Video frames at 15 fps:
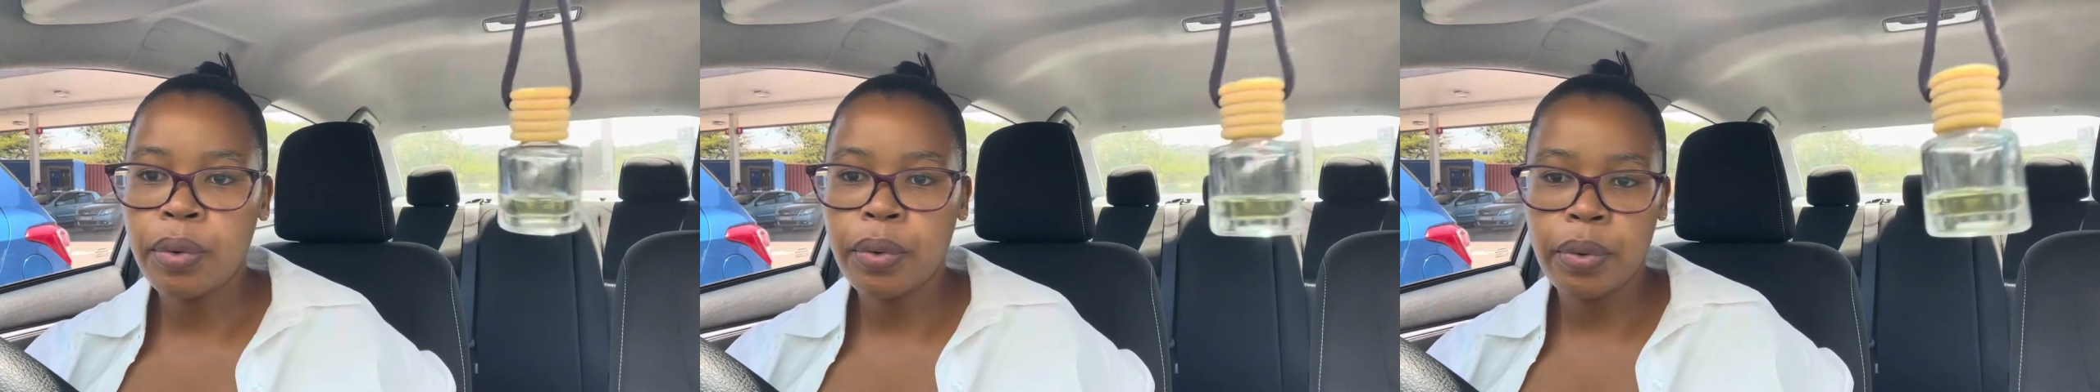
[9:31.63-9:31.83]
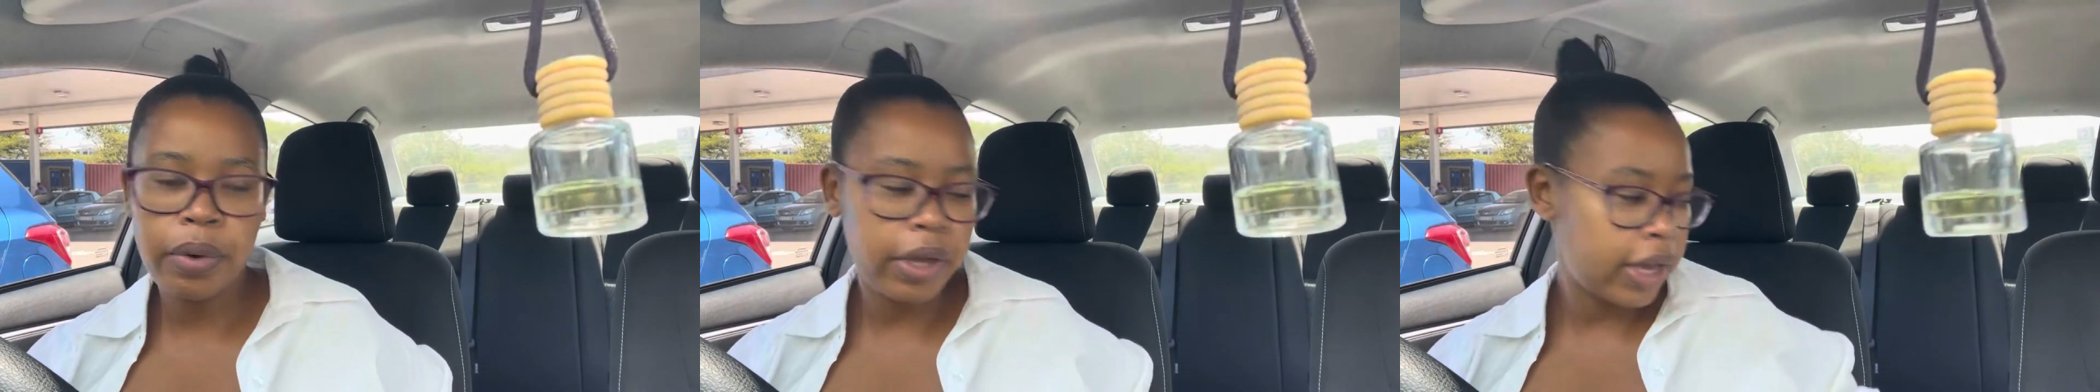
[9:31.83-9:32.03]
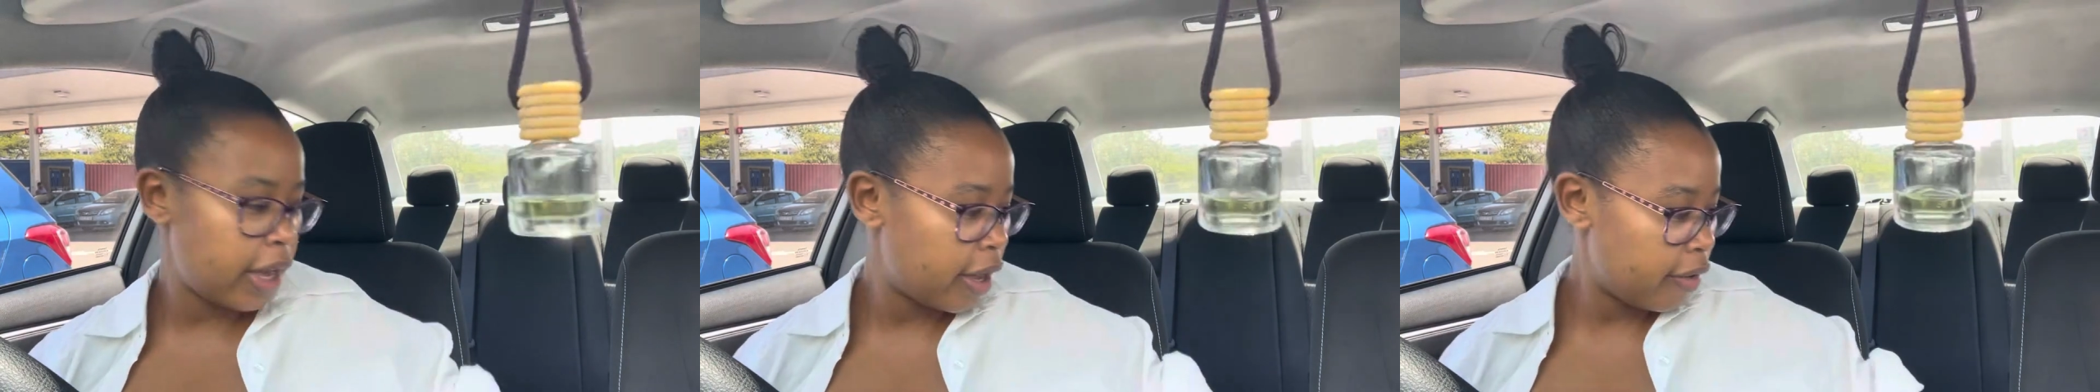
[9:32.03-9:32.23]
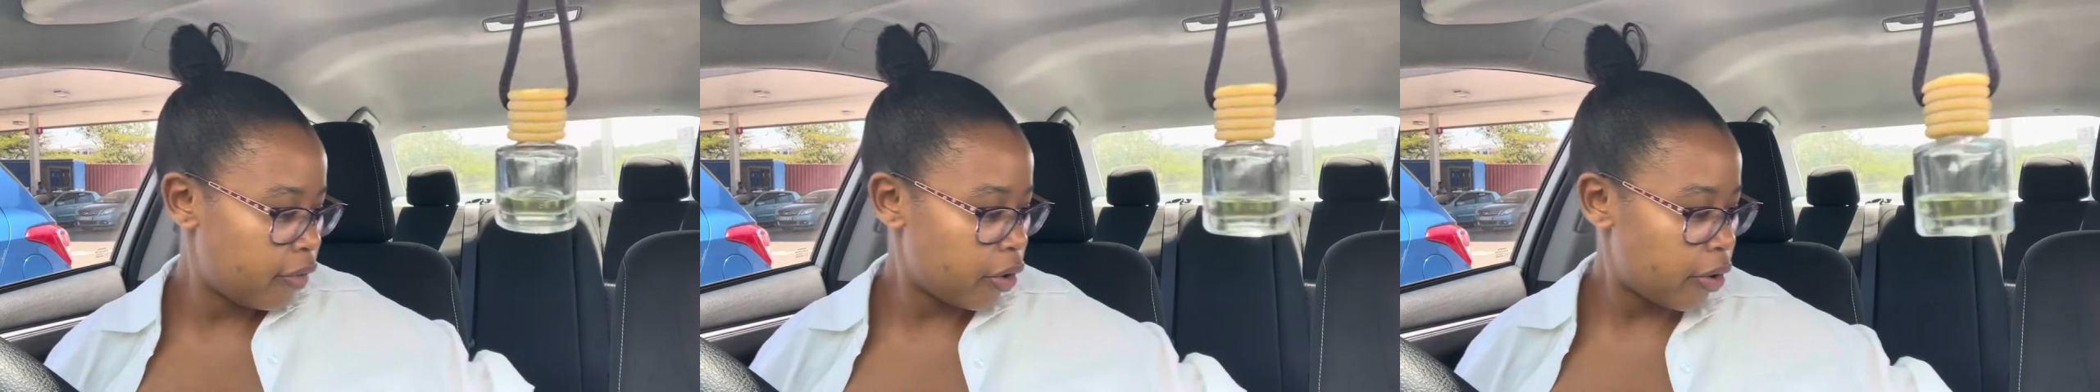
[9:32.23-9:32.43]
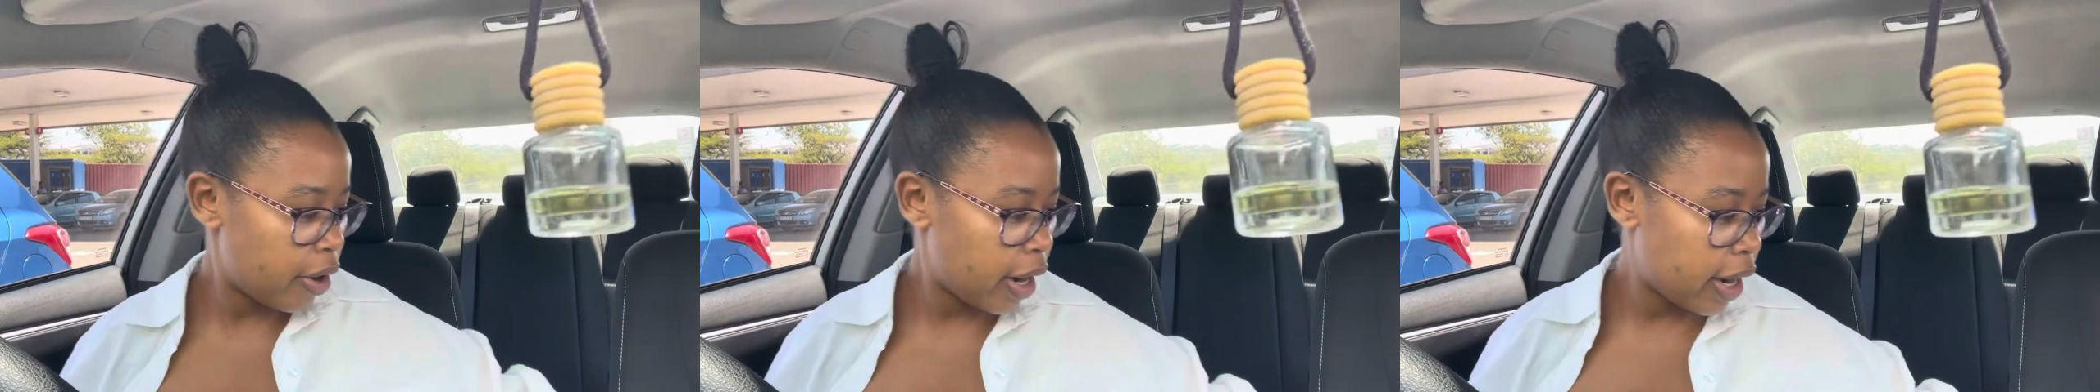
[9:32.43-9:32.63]
We have
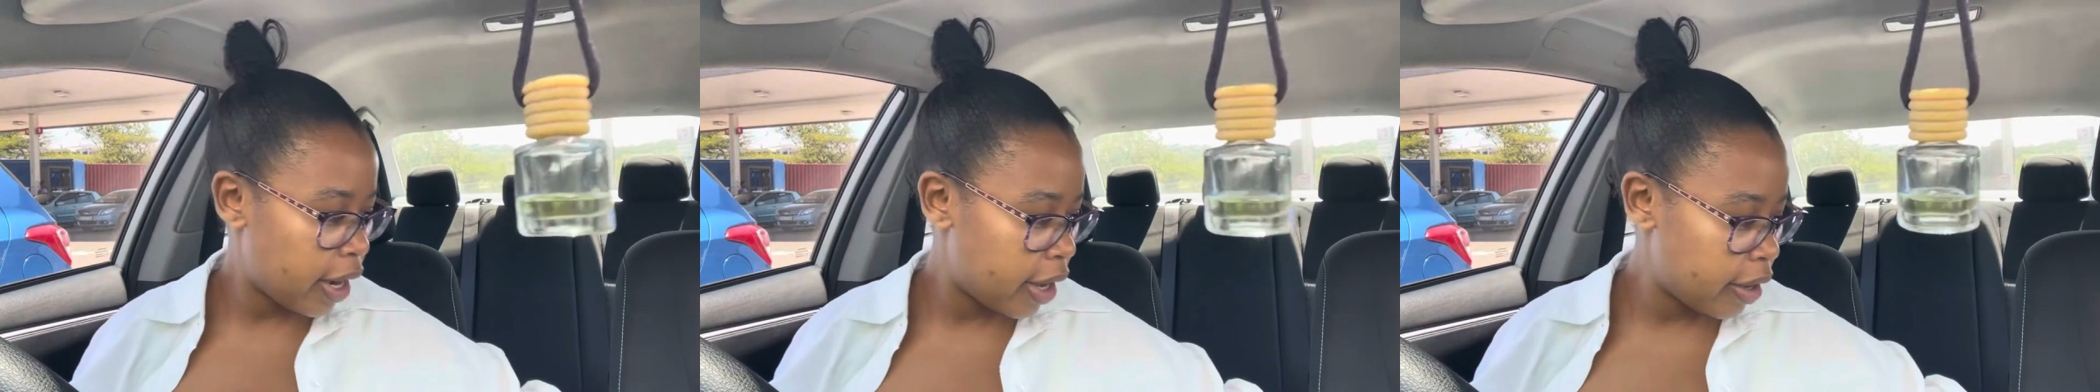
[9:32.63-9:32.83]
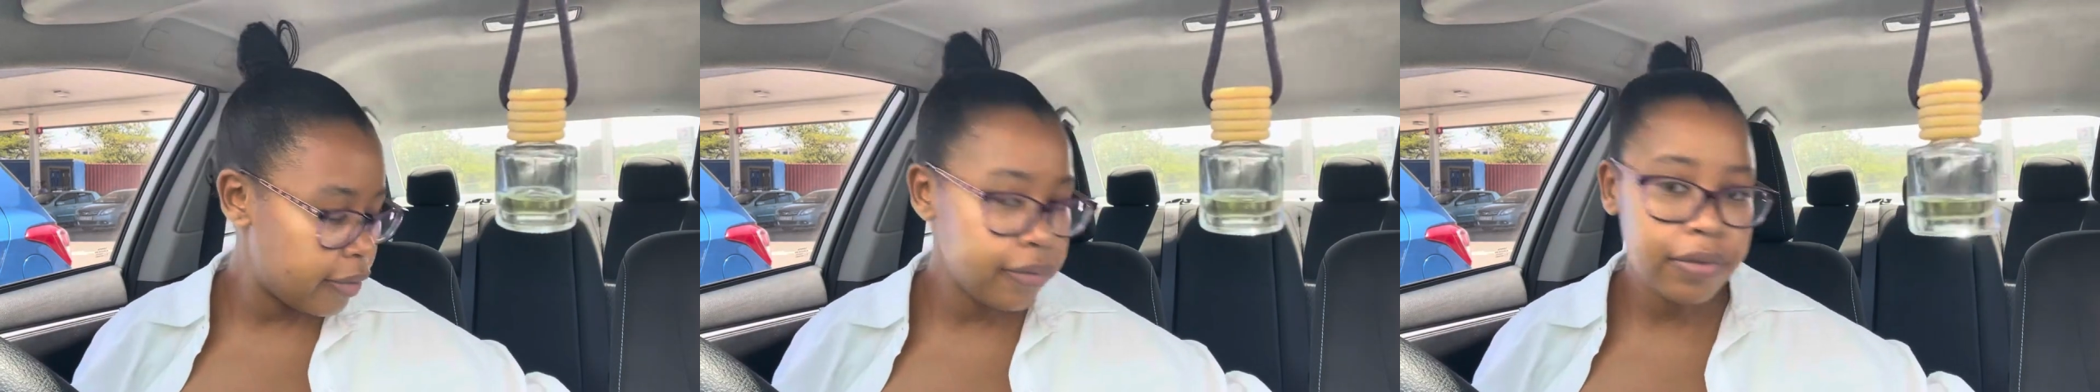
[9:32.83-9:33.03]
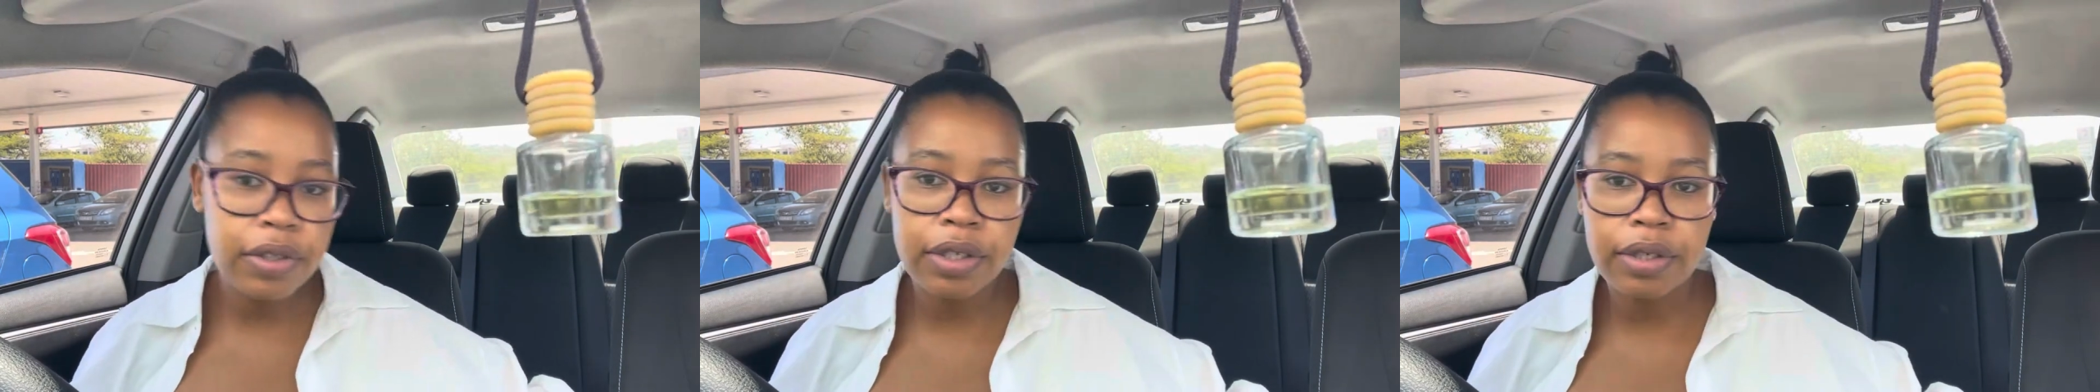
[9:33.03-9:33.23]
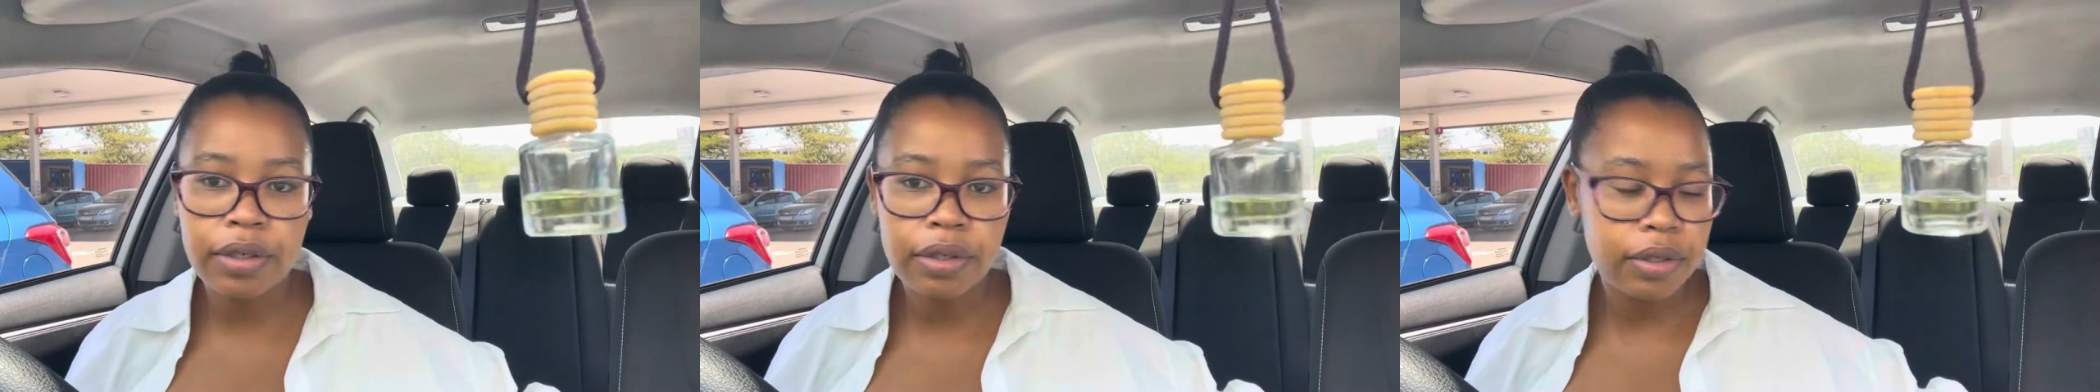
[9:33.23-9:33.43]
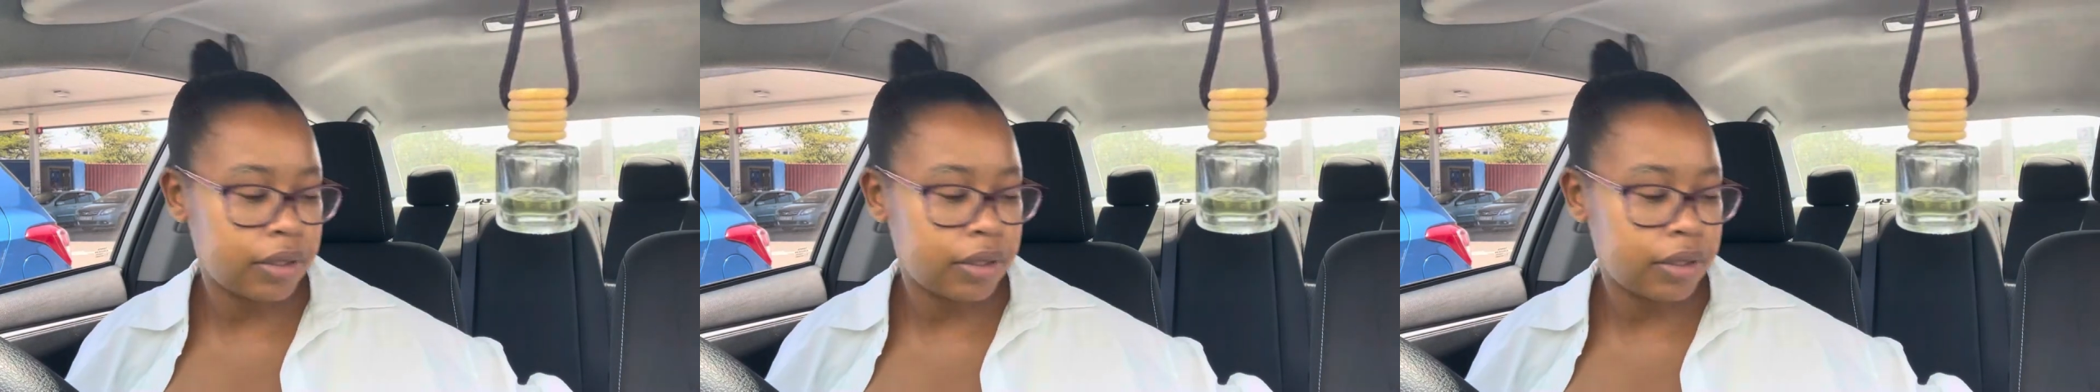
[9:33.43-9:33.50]
arrived.